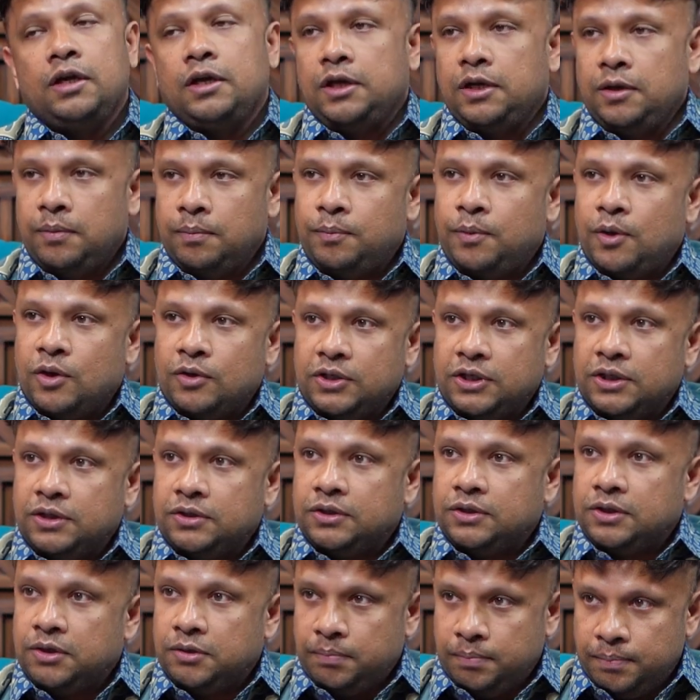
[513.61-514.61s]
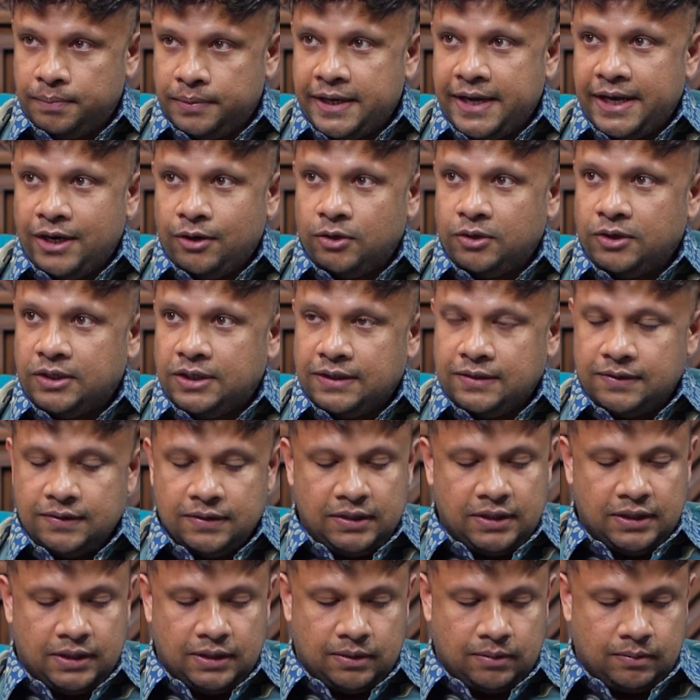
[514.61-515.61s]
important priorities
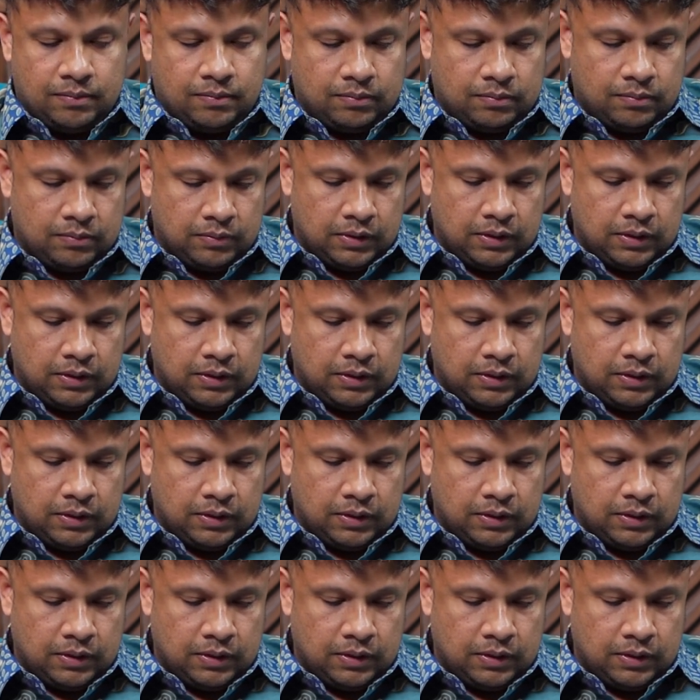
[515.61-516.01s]
than